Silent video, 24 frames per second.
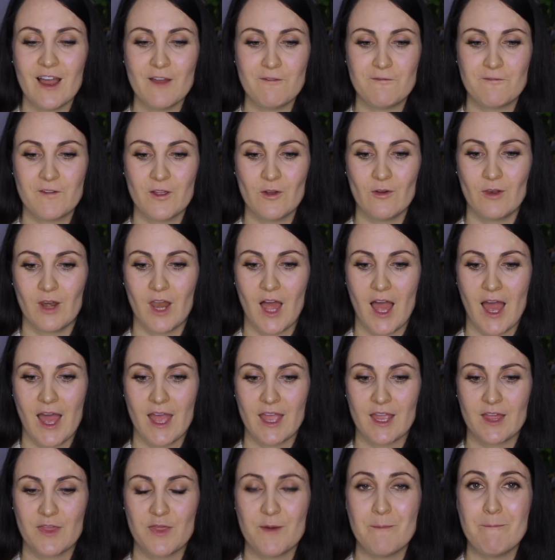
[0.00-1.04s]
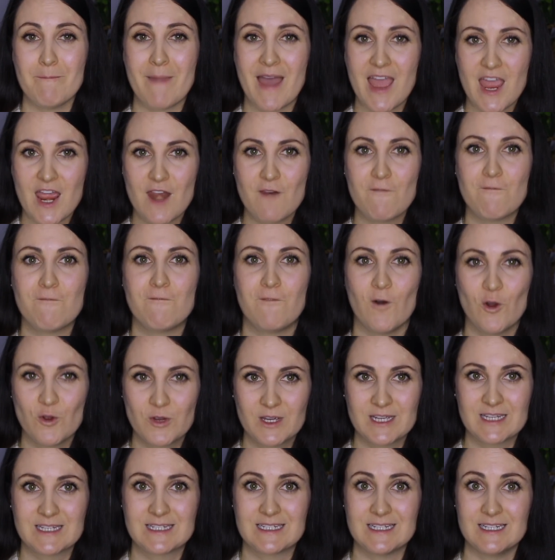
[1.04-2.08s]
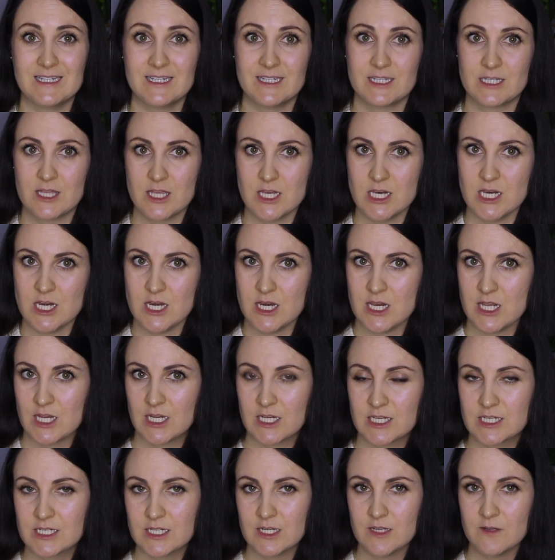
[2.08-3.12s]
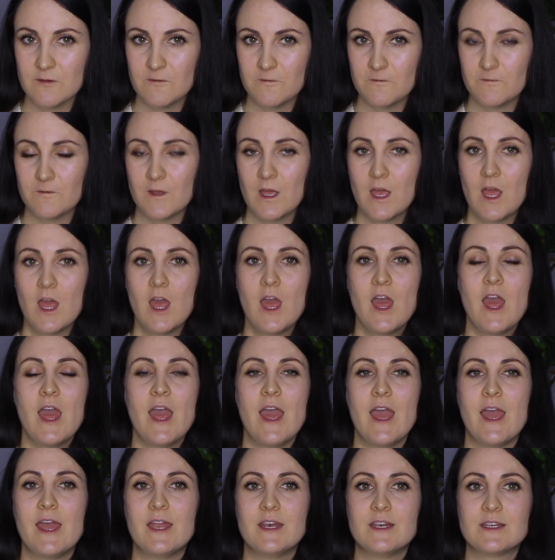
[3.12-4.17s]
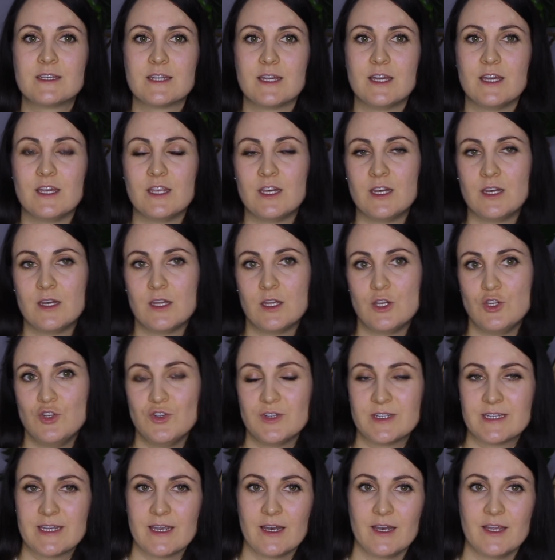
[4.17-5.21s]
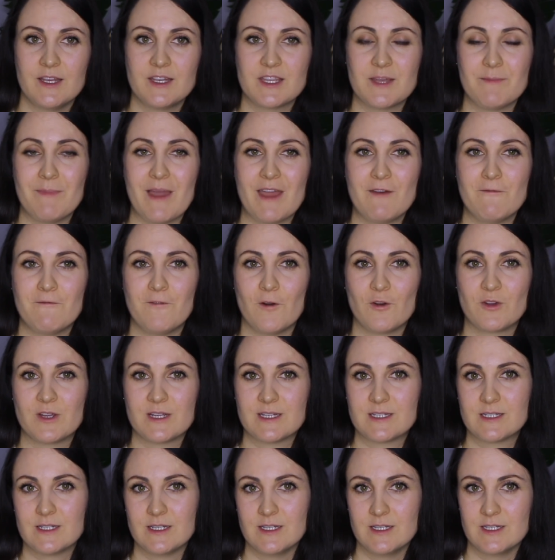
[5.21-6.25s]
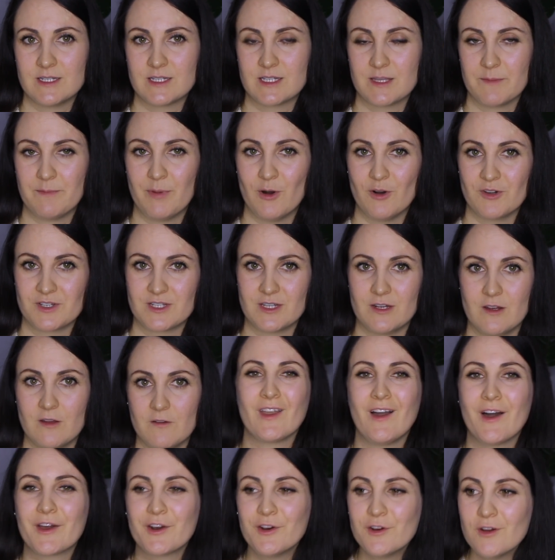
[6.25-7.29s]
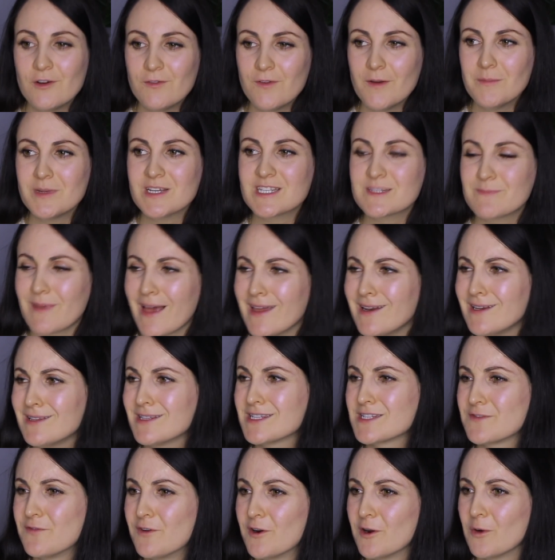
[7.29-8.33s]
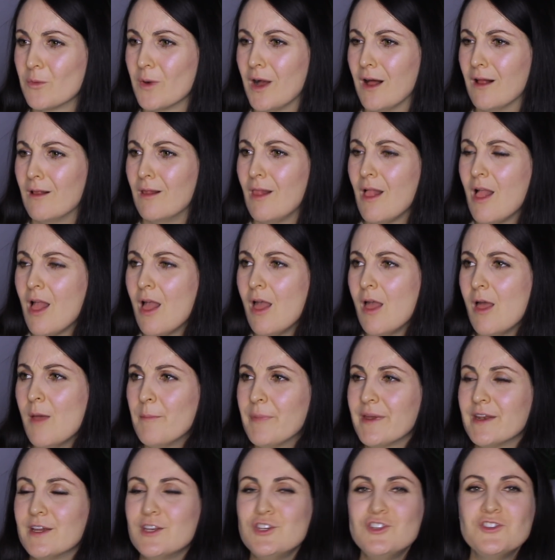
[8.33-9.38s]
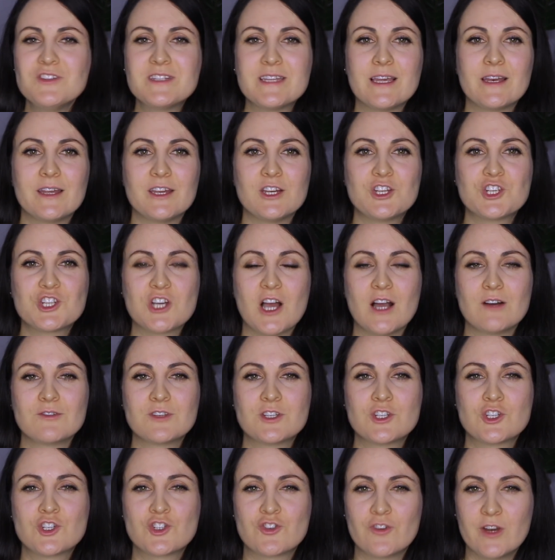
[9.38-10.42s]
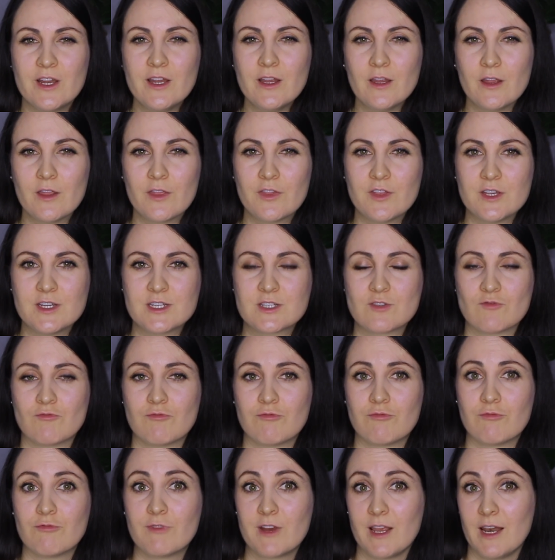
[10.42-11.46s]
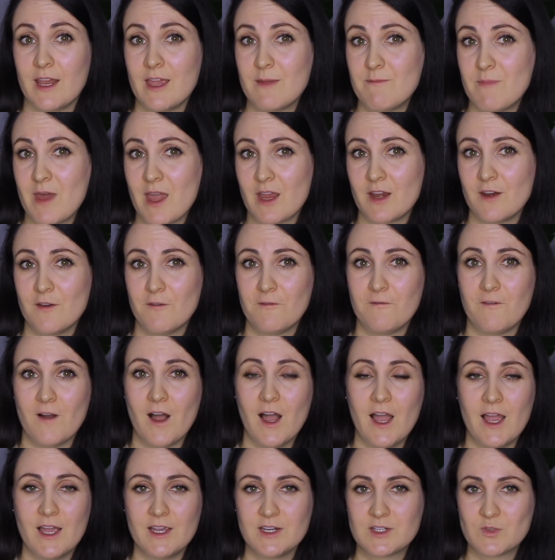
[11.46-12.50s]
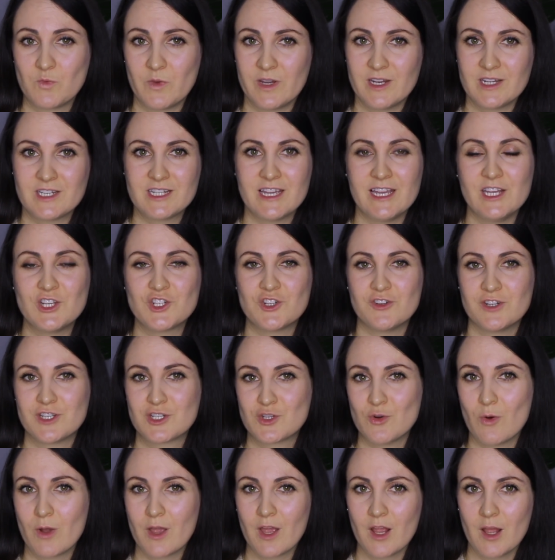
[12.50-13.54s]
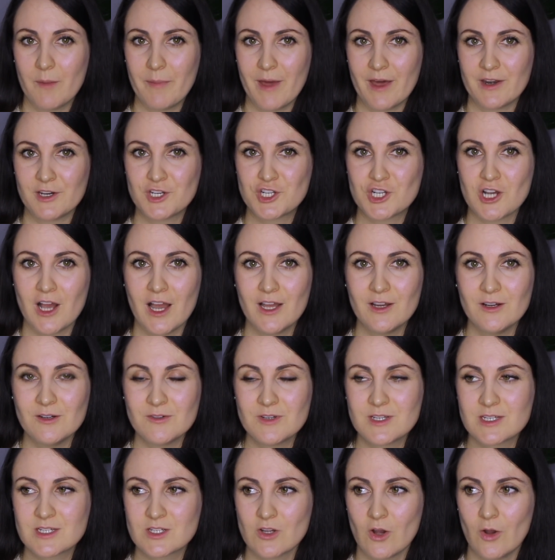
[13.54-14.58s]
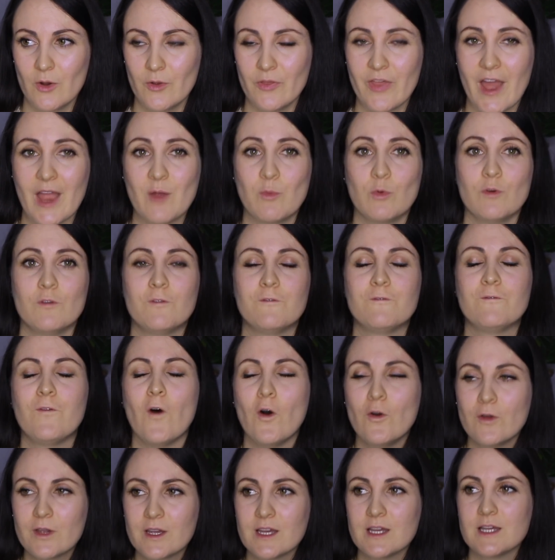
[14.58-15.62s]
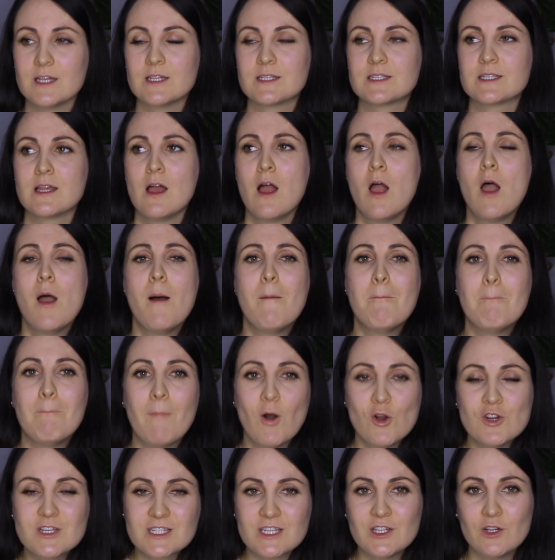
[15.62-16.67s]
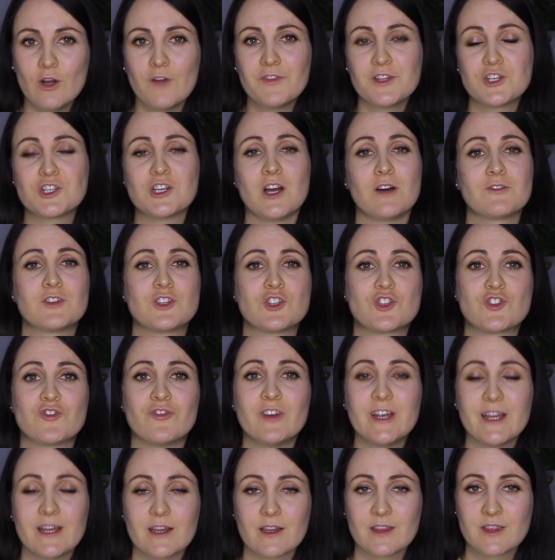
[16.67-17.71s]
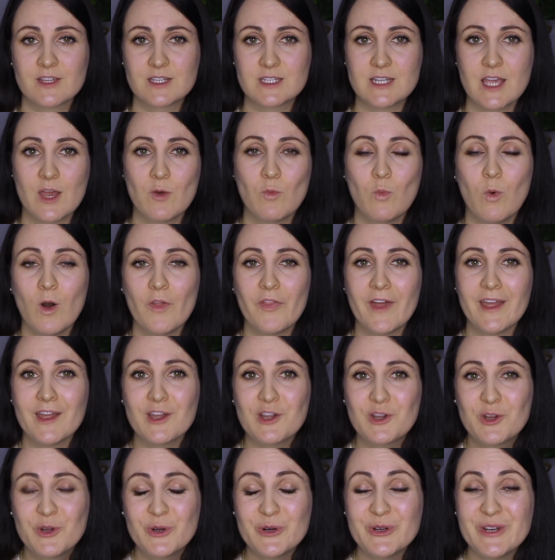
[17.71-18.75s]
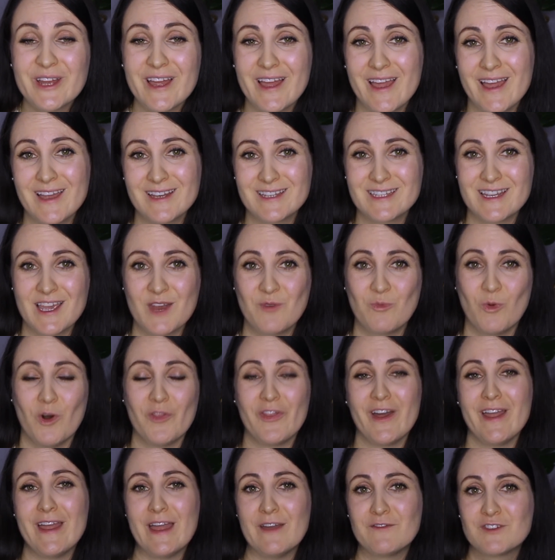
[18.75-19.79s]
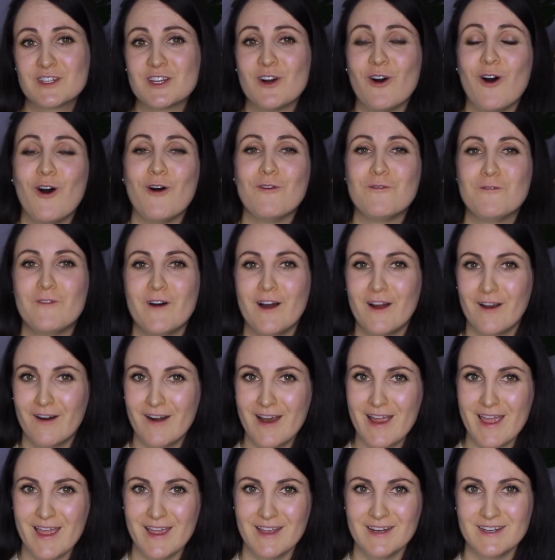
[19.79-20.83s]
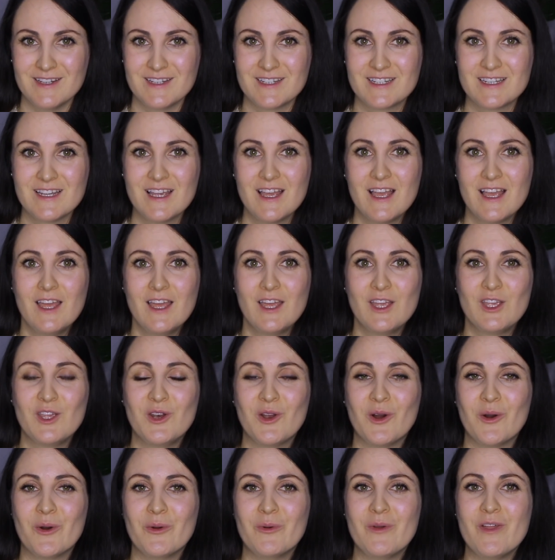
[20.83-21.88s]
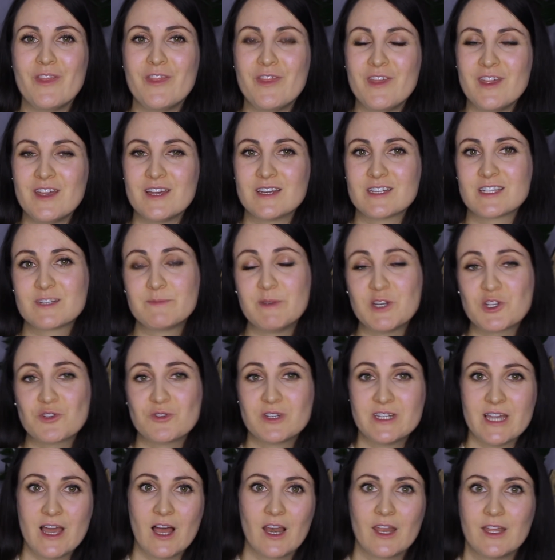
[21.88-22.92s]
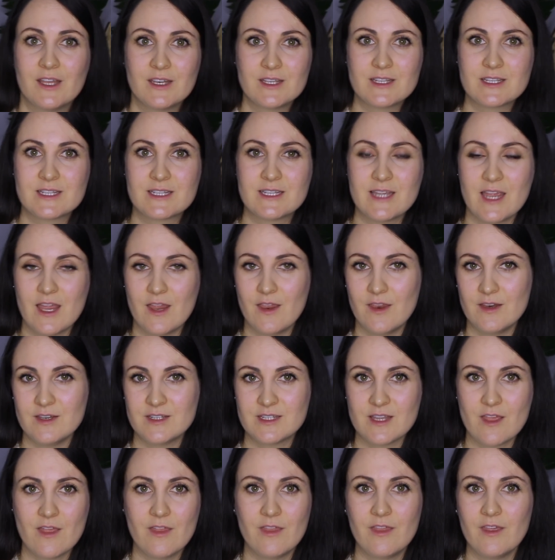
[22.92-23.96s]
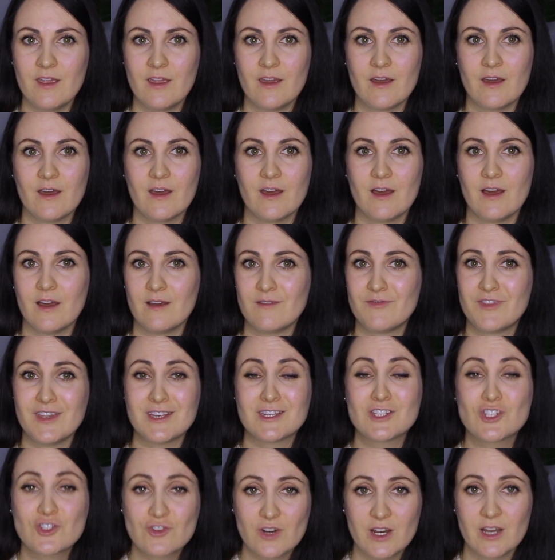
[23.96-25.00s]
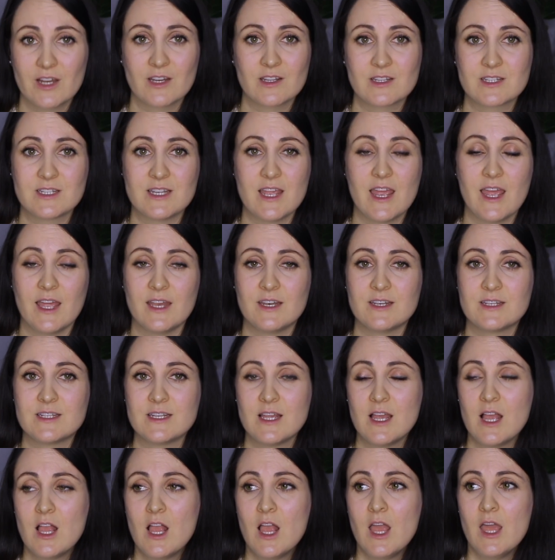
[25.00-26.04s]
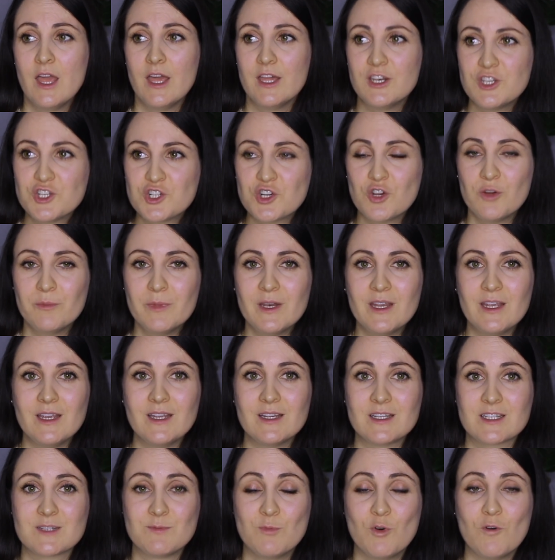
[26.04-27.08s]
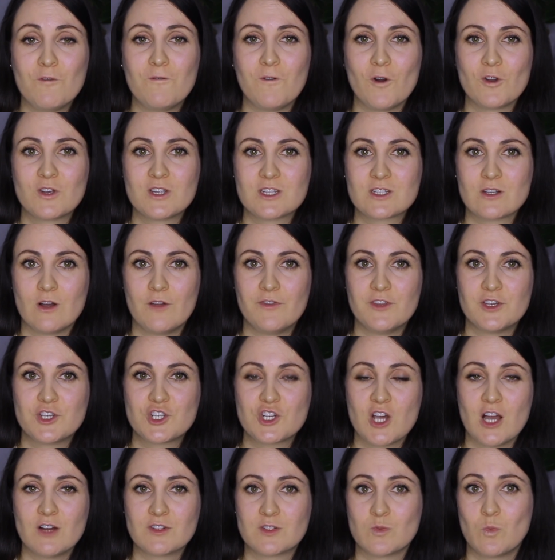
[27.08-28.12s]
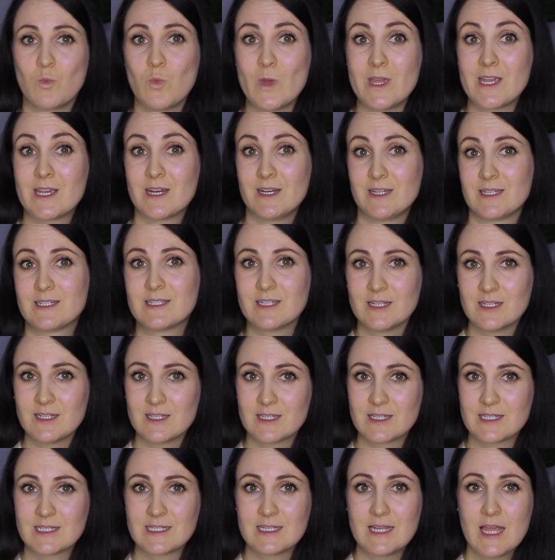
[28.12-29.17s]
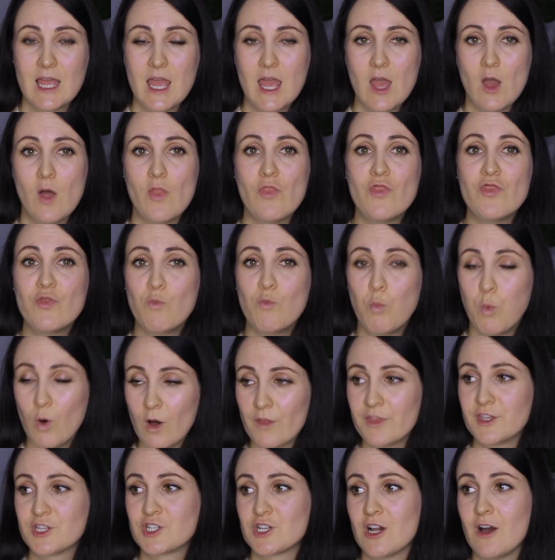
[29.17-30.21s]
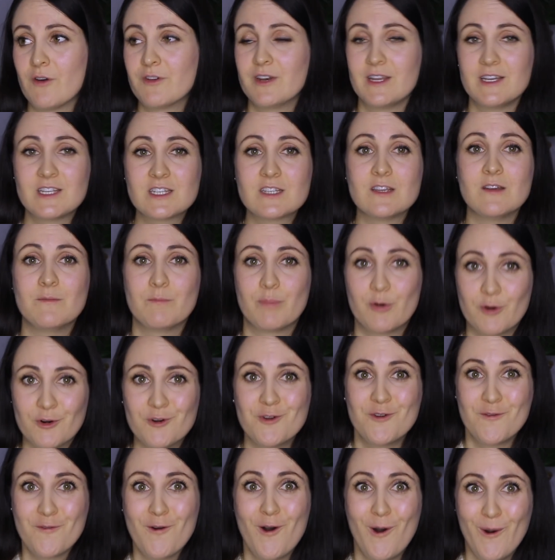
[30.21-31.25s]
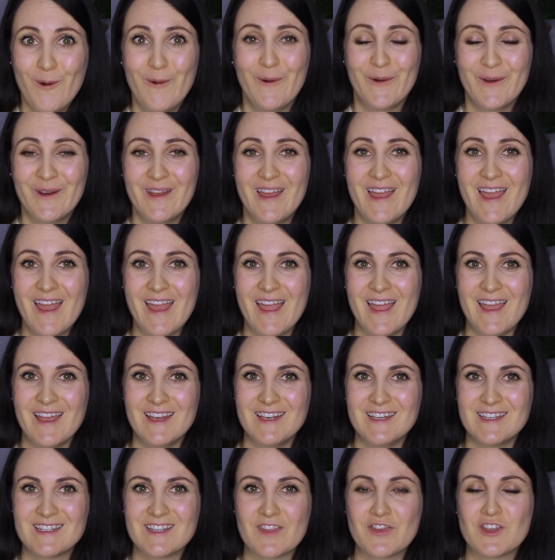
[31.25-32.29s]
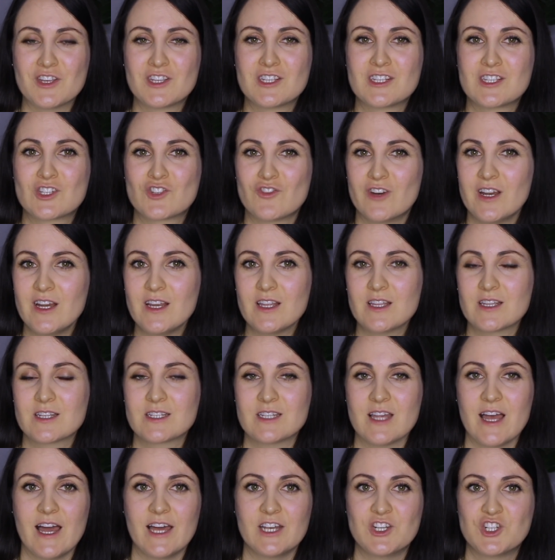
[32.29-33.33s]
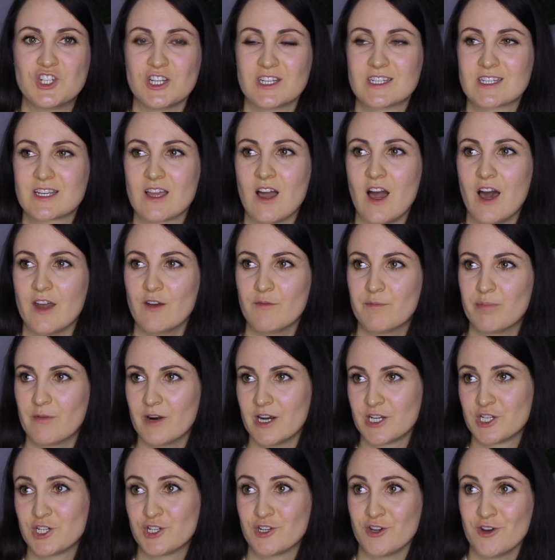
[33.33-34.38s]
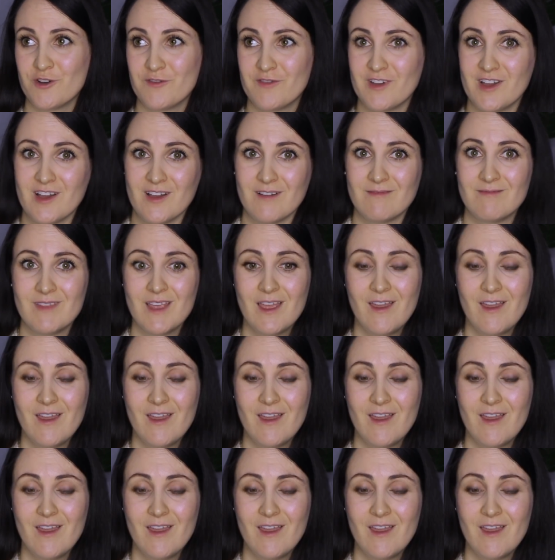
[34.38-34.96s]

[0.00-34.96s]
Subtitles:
I feel like the main focus is the negative, and in New Zealand, the main focus is the positive. I don't know if I'm explaining this very well, but in New Zealand, a child's strength is really magnified when a teacher is talking about a child. So they will focus mostly on the child's strengths and what they are good at and what they have to offer, and you know, their special talents and their strengths. And in Germany, it's more focused on the child's weaknesses, what the child needs to improve on, and the strengths are just kind of brushed over.